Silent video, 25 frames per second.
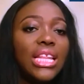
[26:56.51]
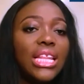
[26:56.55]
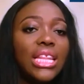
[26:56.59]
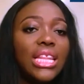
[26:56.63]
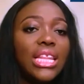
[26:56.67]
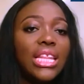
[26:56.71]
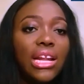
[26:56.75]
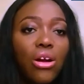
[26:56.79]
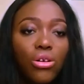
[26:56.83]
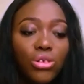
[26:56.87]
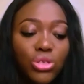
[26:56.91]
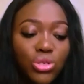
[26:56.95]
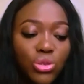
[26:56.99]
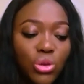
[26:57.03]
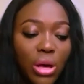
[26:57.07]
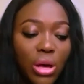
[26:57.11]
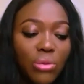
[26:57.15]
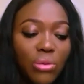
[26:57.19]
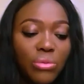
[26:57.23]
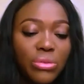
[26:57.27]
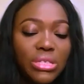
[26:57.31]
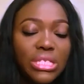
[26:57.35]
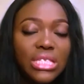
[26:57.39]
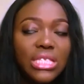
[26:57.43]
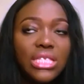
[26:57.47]
Then also
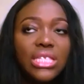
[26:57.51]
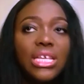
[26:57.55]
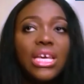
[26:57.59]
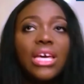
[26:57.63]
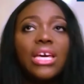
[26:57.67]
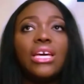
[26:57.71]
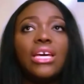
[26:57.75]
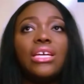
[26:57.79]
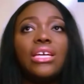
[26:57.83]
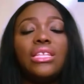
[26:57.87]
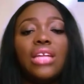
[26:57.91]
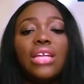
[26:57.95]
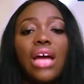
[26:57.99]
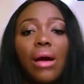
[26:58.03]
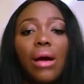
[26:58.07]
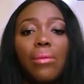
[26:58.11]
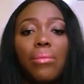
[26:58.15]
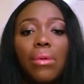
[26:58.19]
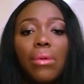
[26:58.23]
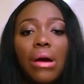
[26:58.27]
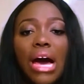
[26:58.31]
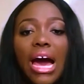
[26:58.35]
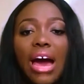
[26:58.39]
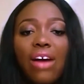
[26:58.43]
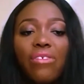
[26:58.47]
I would say
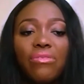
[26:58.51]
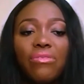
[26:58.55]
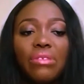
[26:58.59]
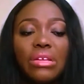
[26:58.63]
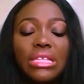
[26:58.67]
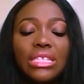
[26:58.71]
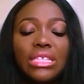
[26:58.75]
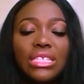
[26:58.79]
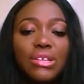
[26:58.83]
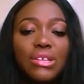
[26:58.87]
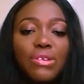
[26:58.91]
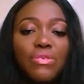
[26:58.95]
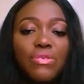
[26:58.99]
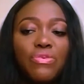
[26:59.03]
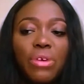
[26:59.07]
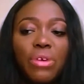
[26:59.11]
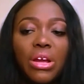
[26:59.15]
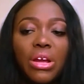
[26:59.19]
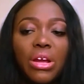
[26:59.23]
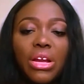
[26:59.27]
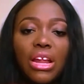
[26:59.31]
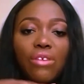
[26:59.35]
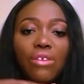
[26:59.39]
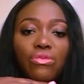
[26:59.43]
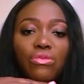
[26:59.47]
about having
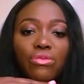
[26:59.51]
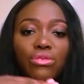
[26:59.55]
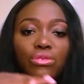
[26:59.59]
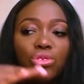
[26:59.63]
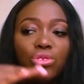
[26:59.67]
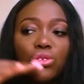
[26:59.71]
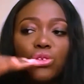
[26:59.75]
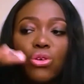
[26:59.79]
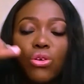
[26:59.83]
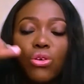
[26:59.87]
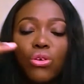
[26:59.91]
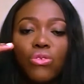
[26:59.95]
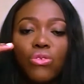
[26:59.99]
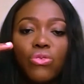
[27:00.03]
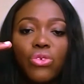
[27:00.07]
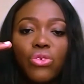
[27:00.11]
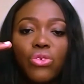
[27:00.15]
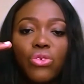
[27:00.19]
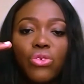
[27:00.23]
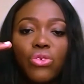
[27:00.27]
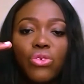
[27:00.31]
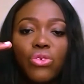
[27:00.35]
different levels of